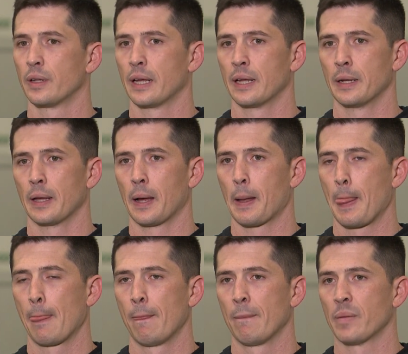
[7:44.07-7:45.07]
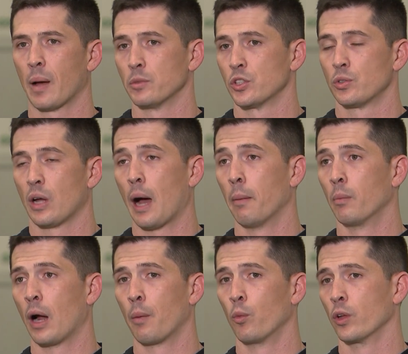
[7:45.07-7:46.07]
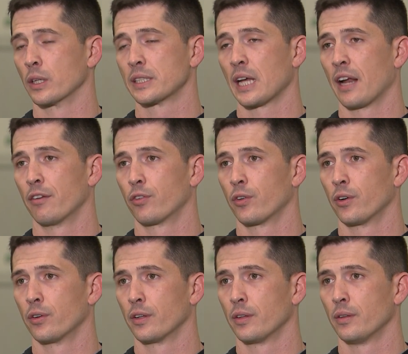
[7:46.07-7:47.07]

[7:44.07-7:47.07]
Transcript: And uh, I'm just I'm I'm really excited for